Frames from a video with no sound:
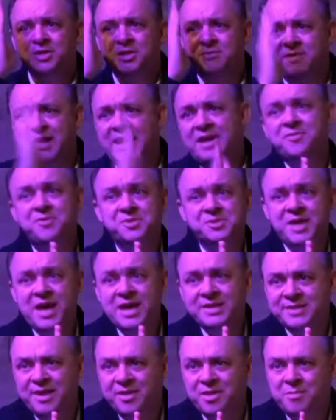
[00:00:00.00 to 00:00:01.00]
divided the
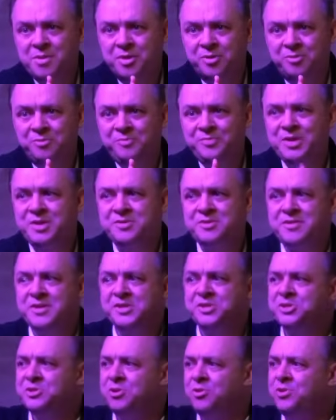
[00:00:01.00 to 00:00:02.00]
tank down the middle, and then
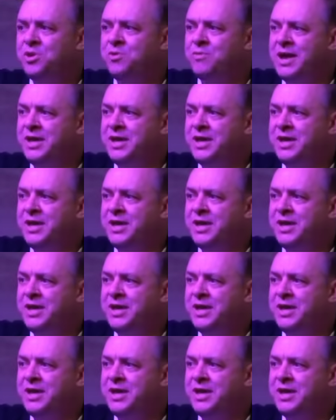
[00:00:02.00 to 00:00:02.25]
they slowly